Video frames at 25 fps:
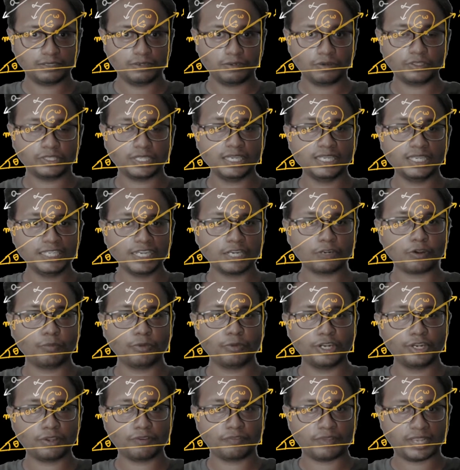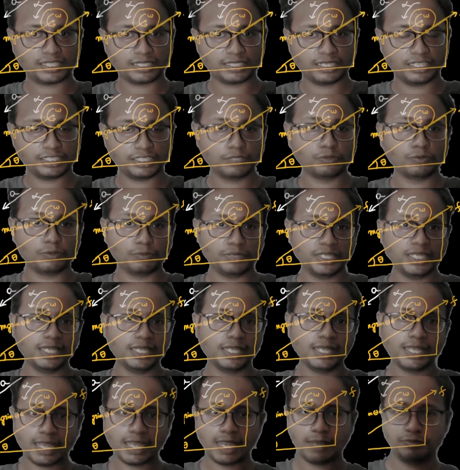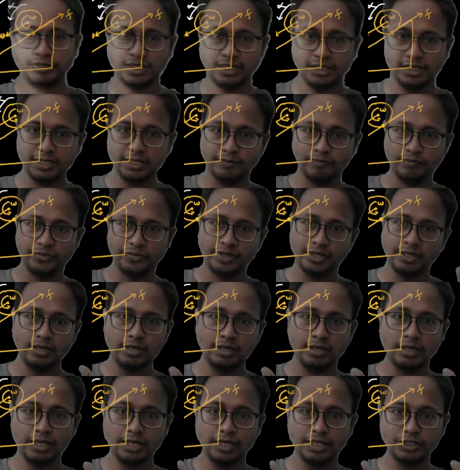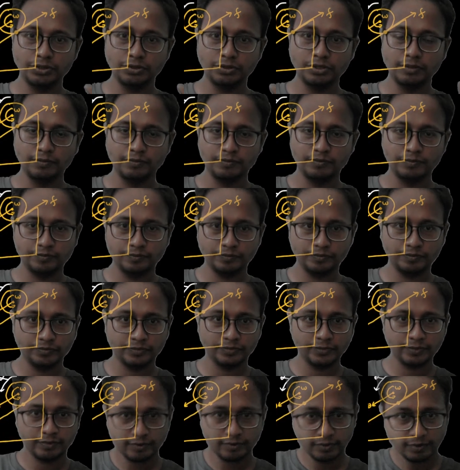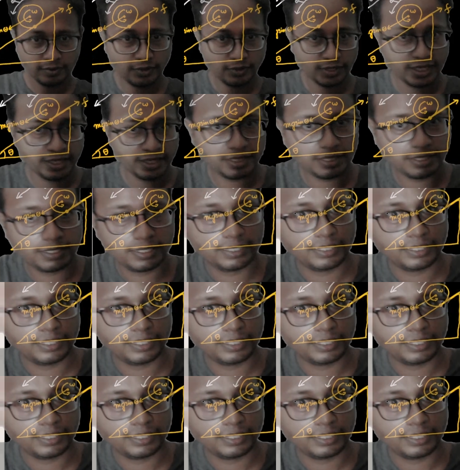or the linear component of acceleration would be absent. Understood? Okay,